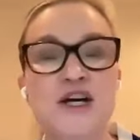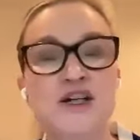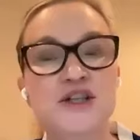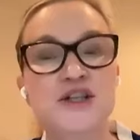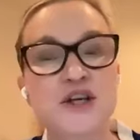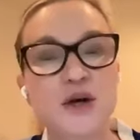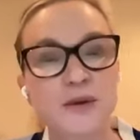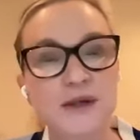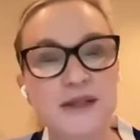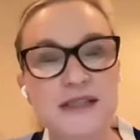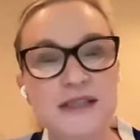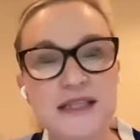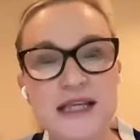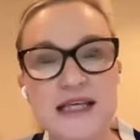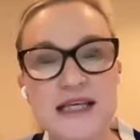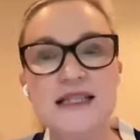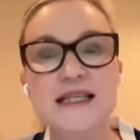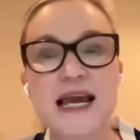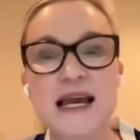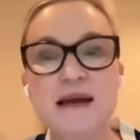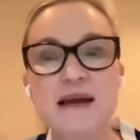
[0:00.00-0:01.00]
So it's
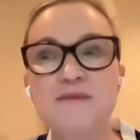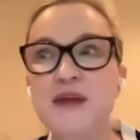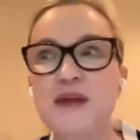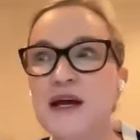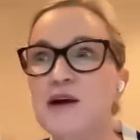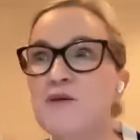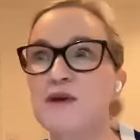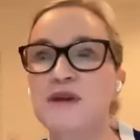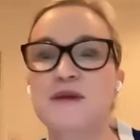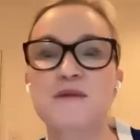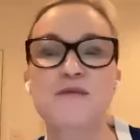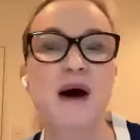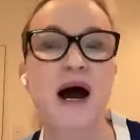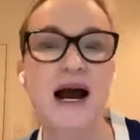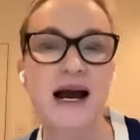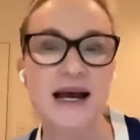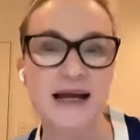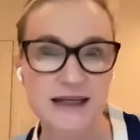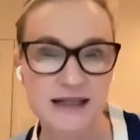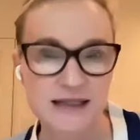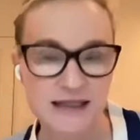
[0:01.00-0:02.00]
the same thing with
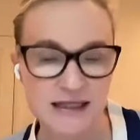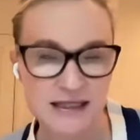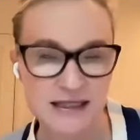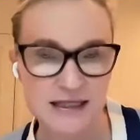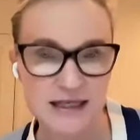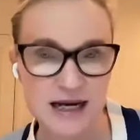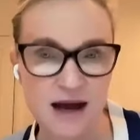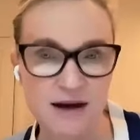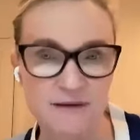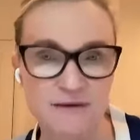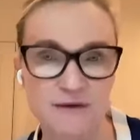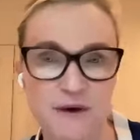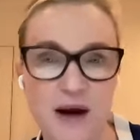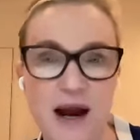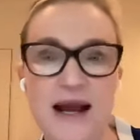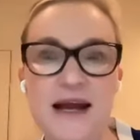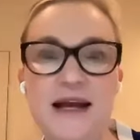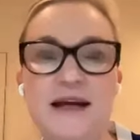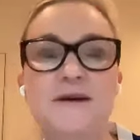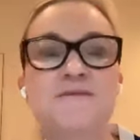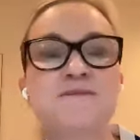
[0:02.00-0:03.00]
buying stuff,
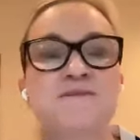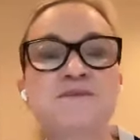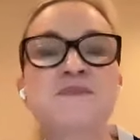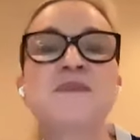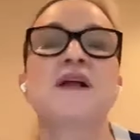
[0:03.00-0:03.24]
right?